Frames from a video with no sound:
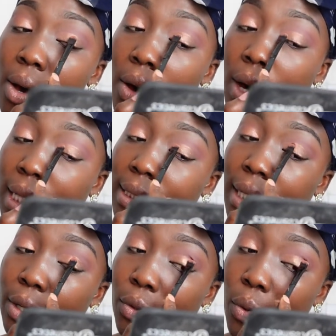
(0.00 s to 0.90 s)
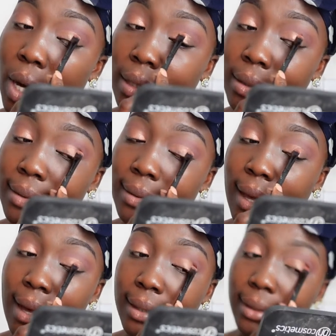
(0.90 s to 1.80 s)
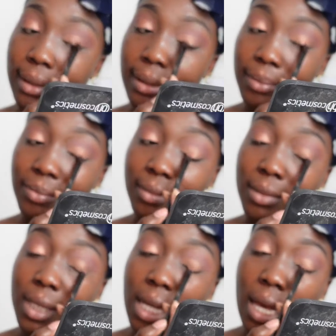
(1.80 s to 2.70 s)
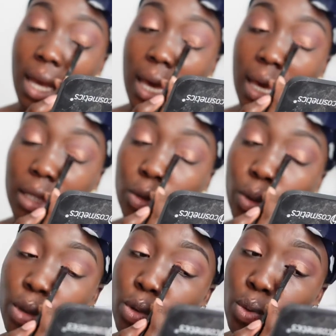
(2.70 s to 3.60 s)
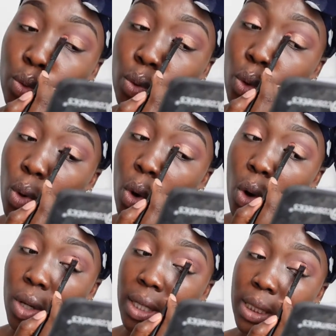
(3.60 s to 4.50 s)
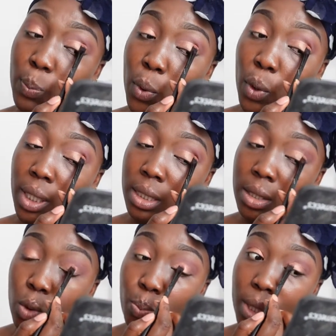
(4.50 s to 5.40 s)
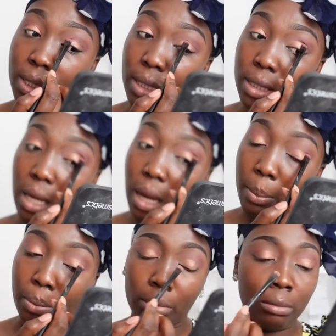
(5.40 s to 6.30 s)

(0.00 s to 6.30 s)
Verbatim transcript: Augusta, you know, understands. He's going to call his boys to beat us up.